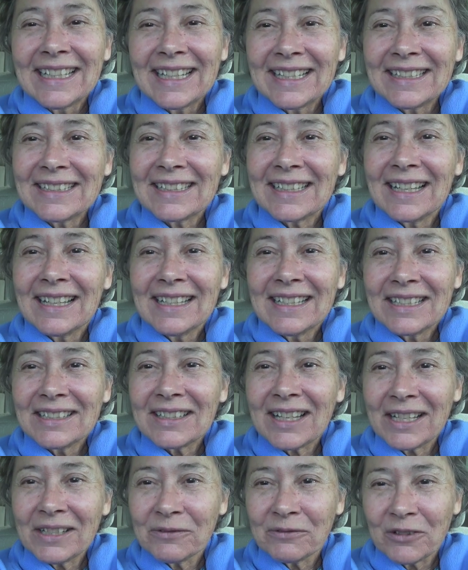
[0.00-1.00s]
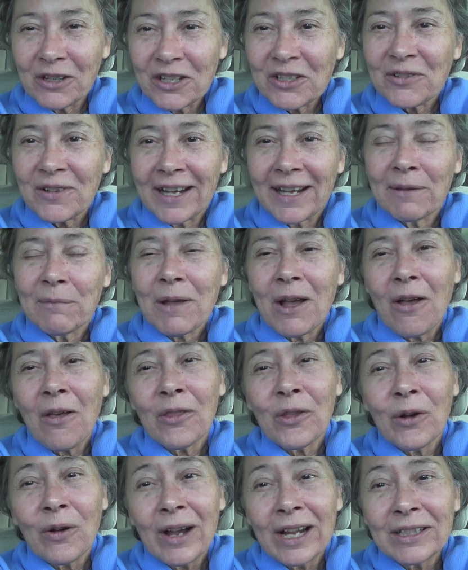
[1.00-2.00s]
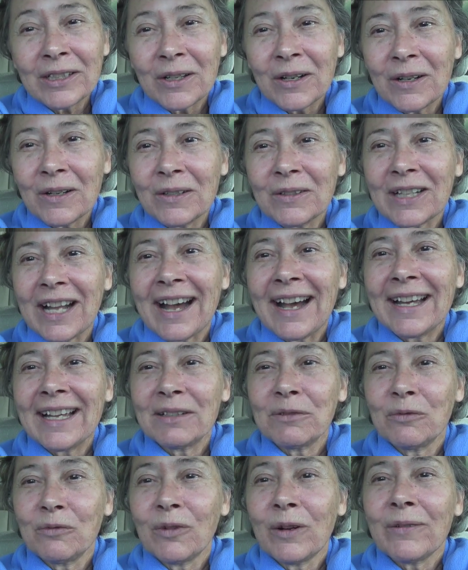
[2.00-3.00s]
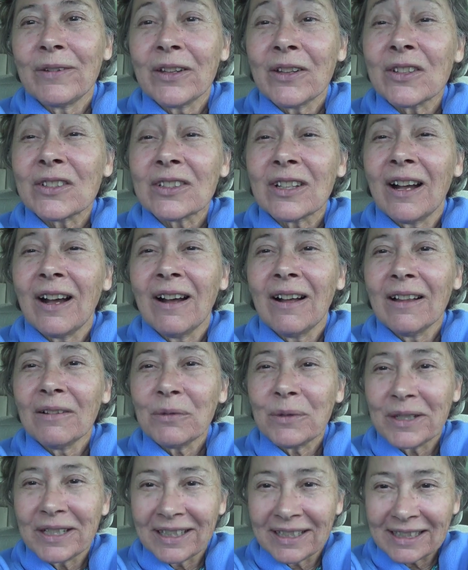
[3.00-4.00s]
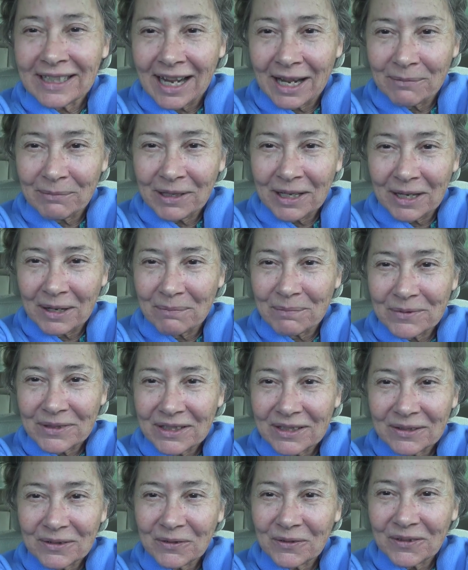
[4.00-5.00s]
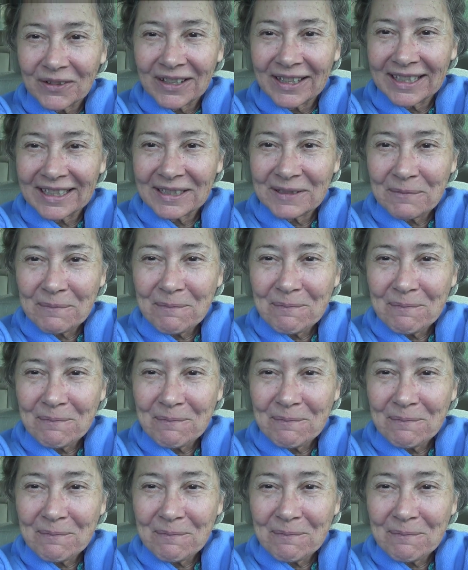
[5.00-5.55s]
it's it's kind of frustrating although I know God reveals all when the time comes right